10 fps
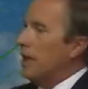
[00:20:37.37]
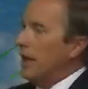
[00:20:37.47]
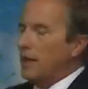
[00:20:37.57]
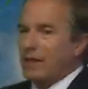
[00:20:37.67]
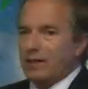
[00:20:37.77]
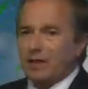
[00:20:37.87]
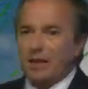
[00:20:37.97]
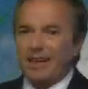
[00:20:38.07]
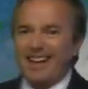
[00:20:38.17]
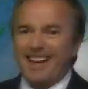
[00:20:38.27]
and it doesn't
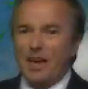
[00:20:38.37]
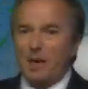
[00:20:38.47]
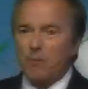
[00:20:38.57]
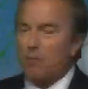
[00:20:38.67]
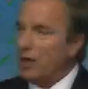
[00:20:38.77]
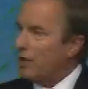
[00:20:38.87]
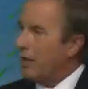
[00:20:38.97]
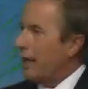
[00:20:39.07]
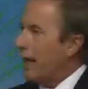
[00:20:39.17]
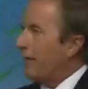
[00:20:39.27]
let up much in
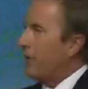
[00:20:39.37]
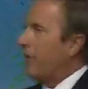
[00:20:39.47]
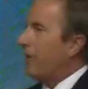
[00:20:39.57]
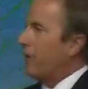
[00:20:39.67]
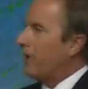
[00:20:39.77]
the afternoon.